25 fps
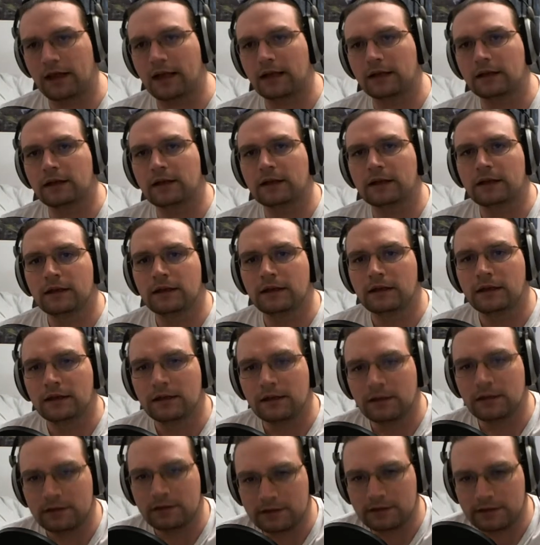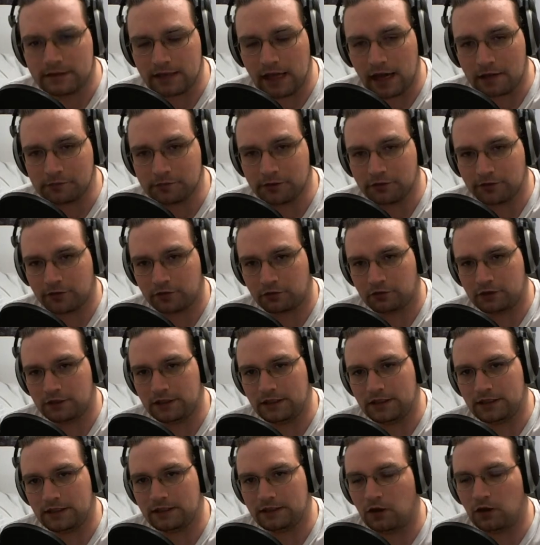that, Diablo 3
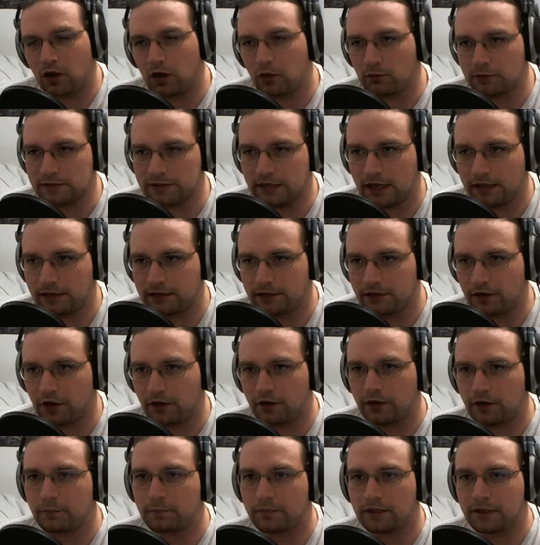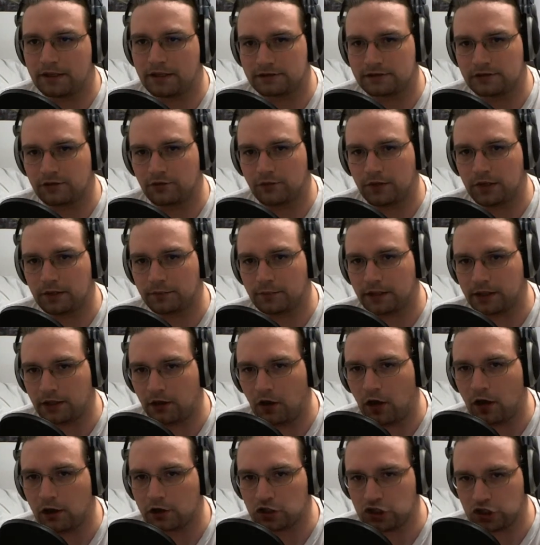needed always on DRM because of the Real Money
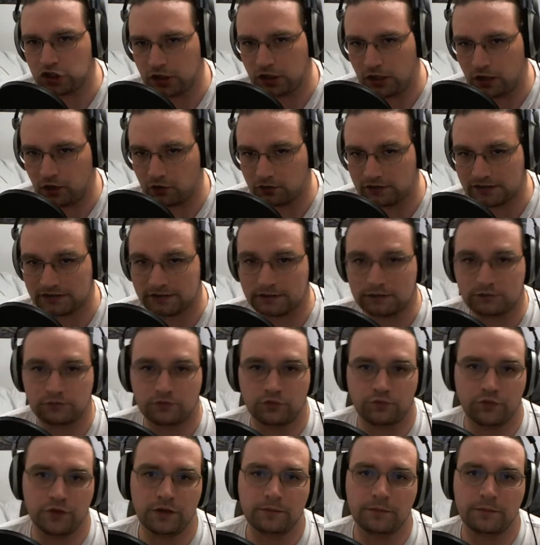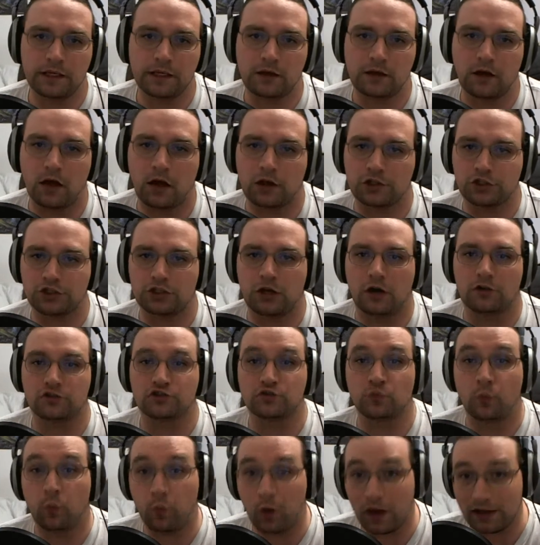Auction House. The Real Money Auction
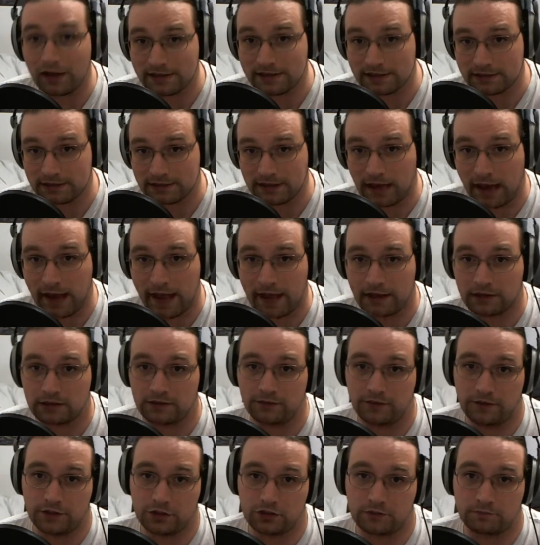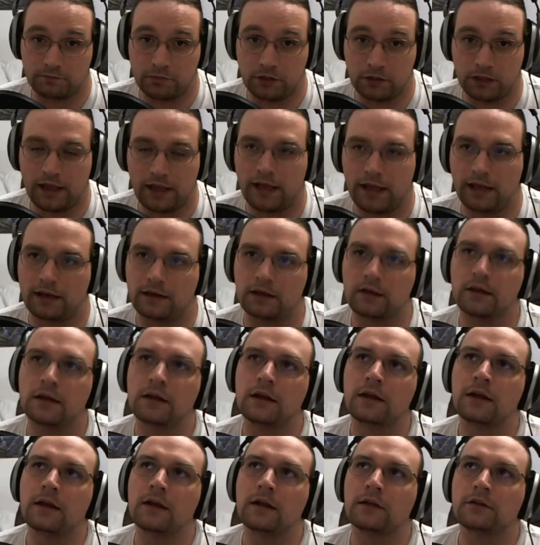House wasn't an Activision plan.
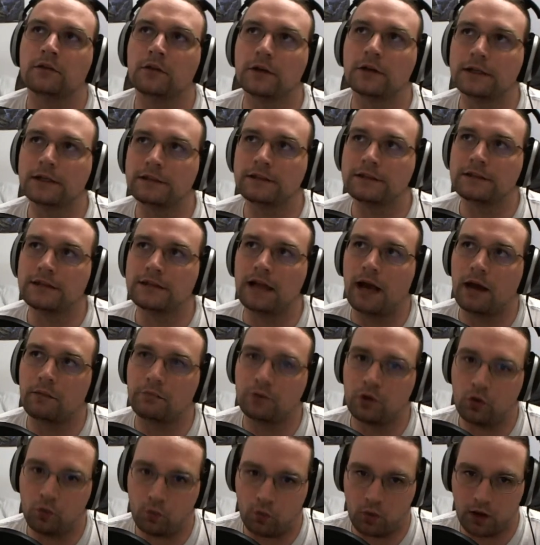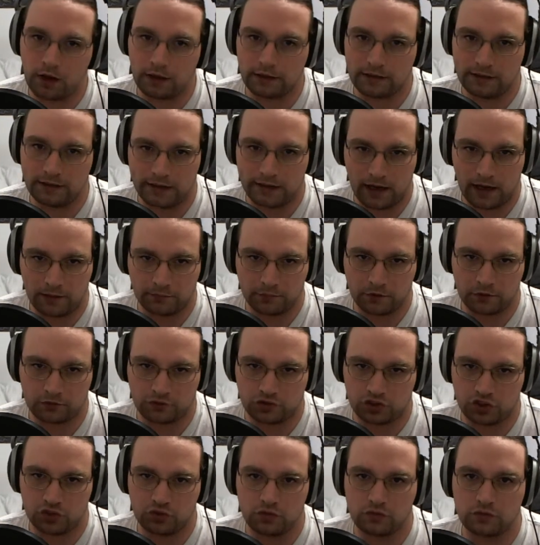Look at Diablo 1, Diablo
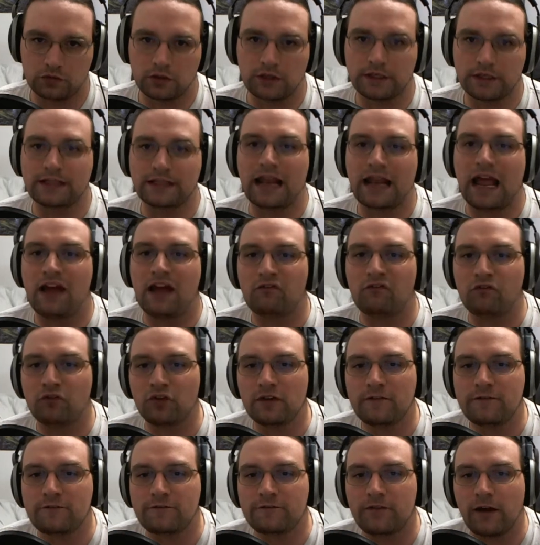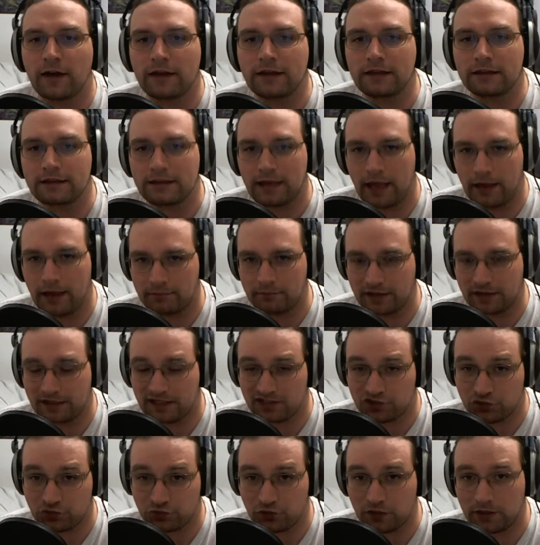2, look at every fucking game that
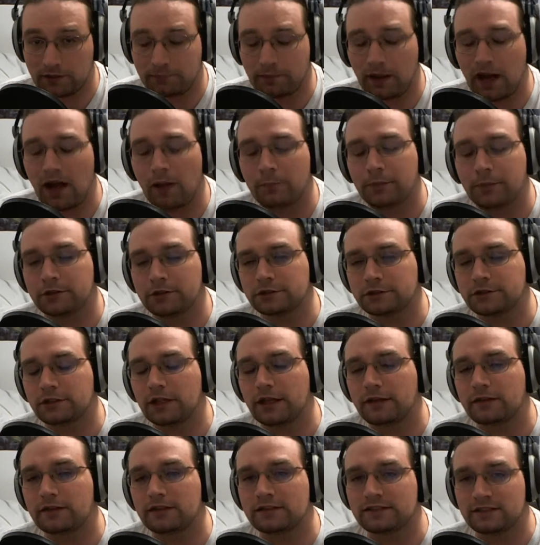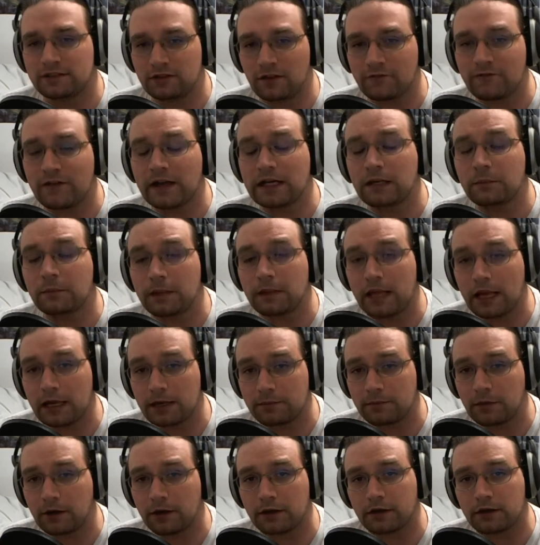gets really popular like this, and you'll find a
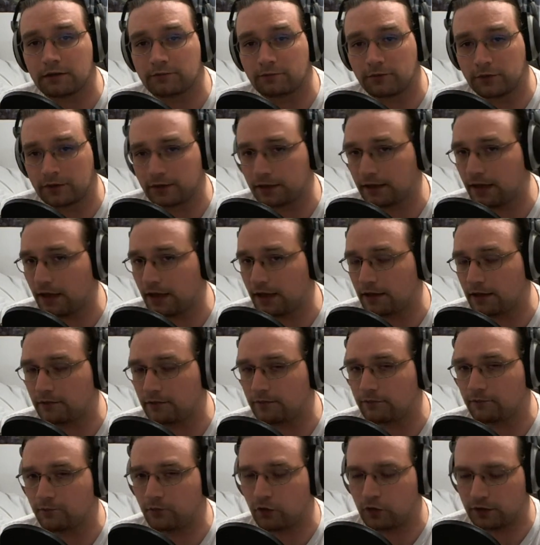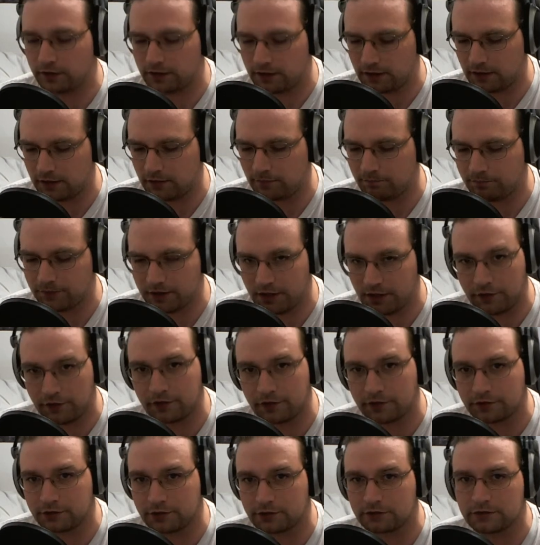black market for the game, for the
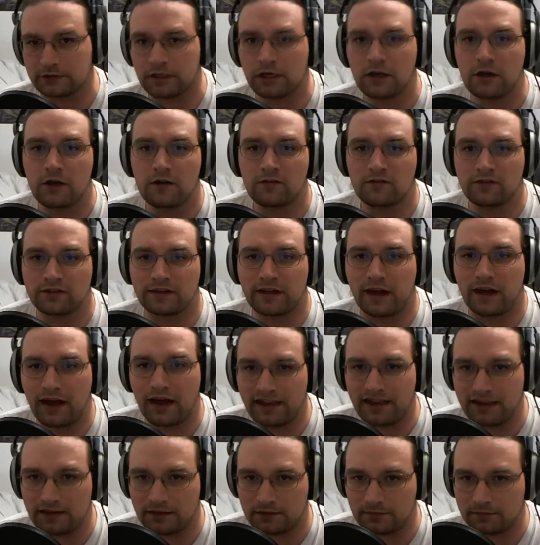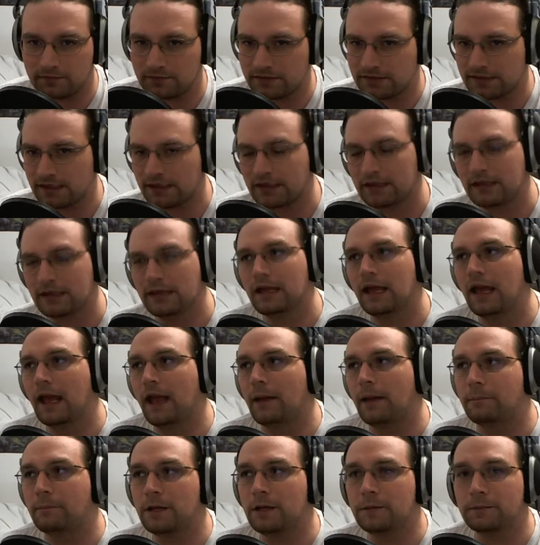characters, for the items.
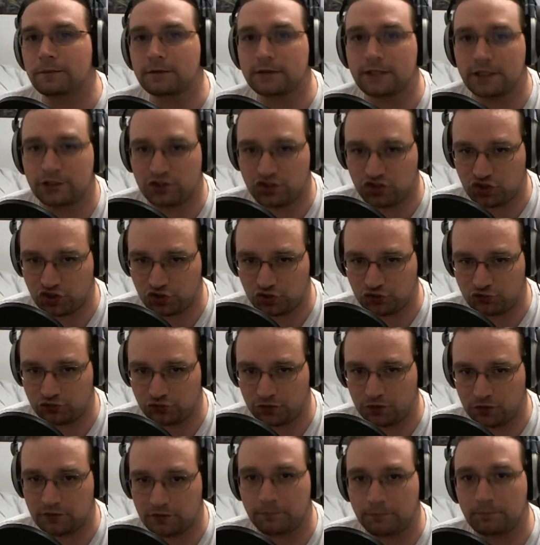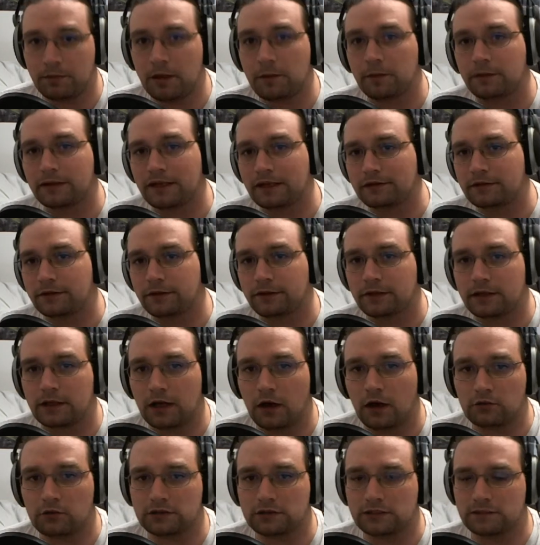And people get screwed and people get their
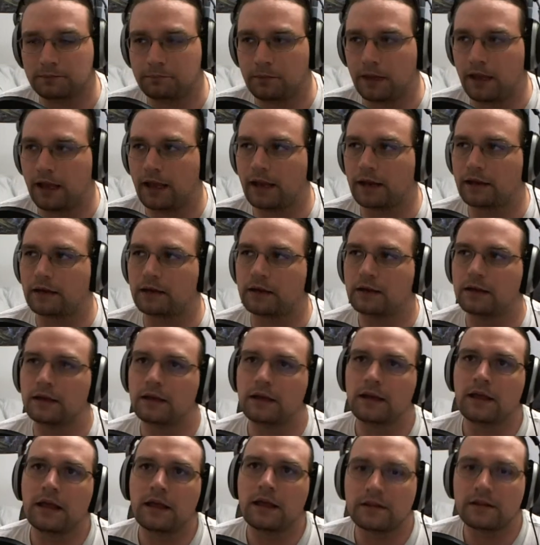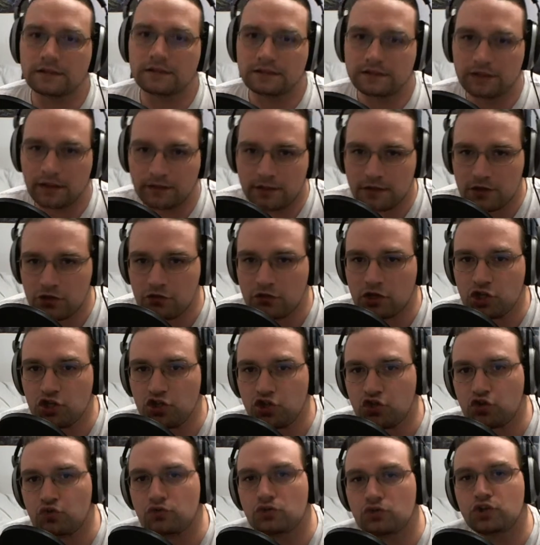accounts banned. There's nothing you
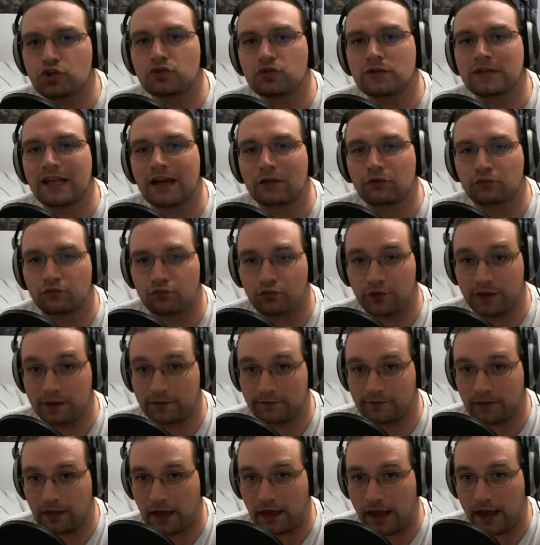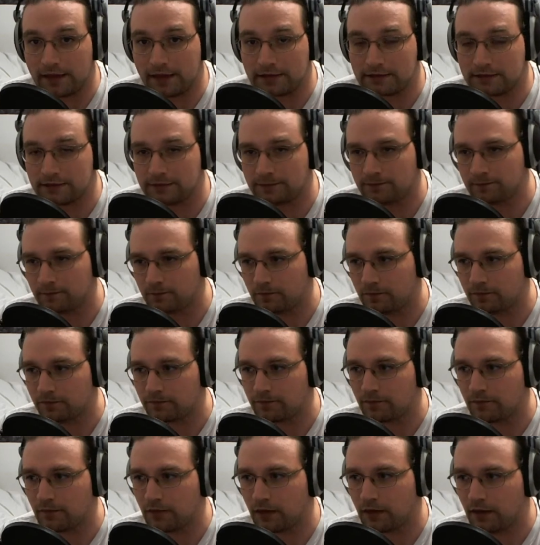can do to get rid of that.
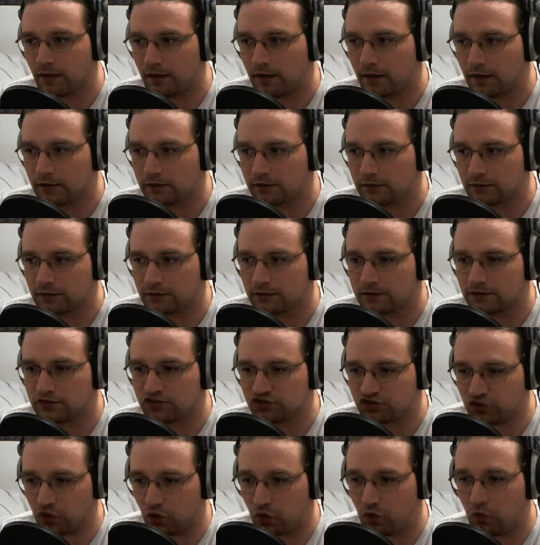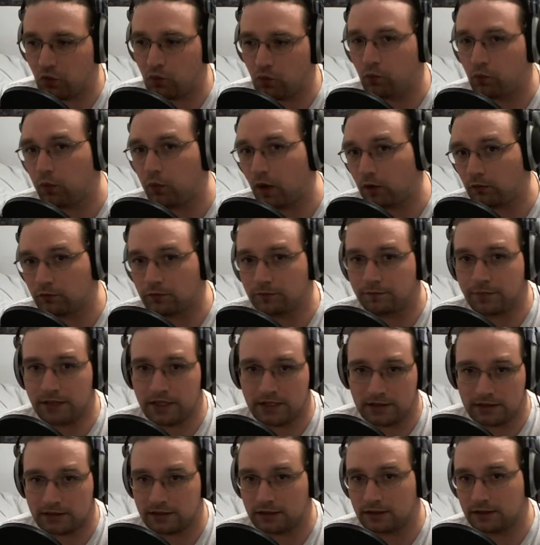So what would
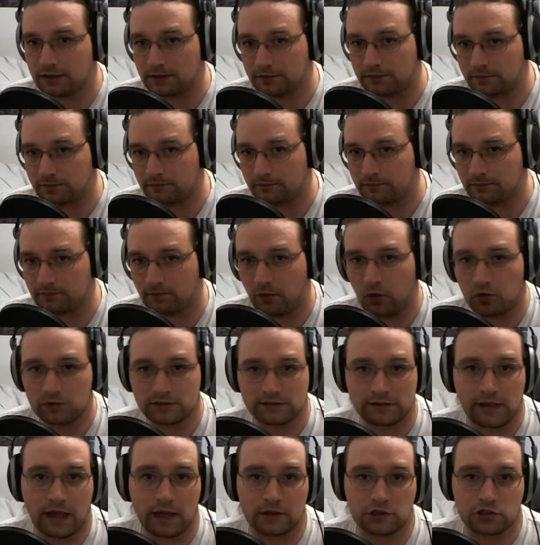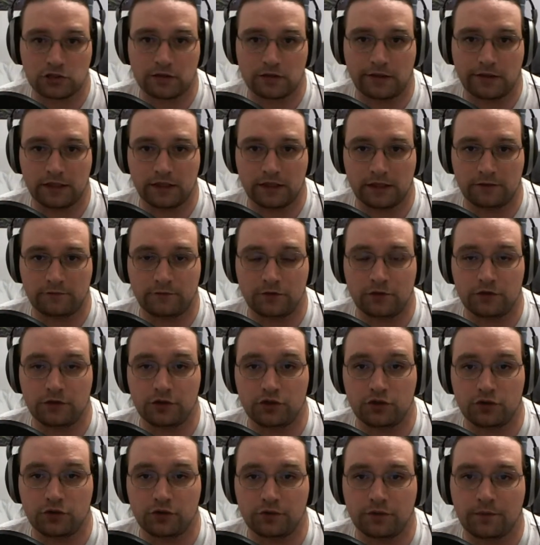be the most logical thing for you
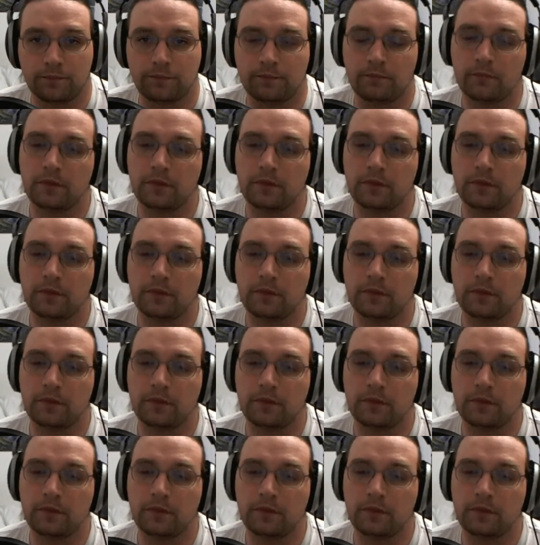to do?